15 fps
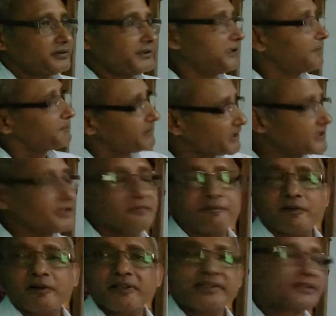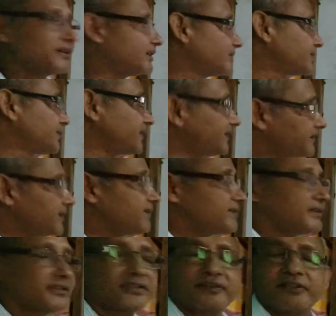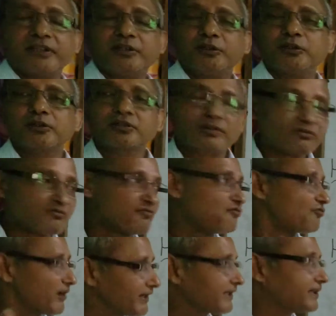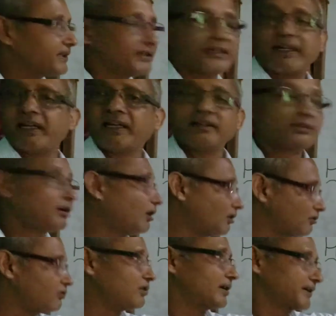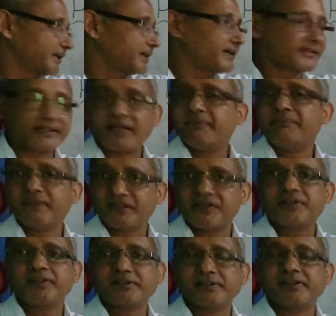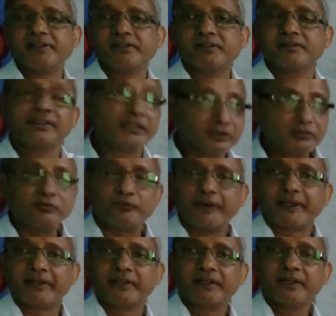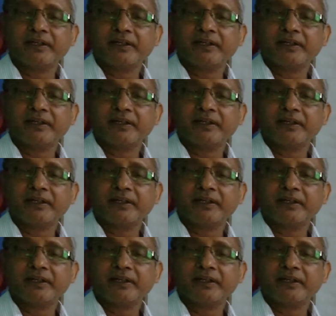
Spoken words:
the passive voice, the sentences, they look weak and awkward, as I have mentioned here. They look weak.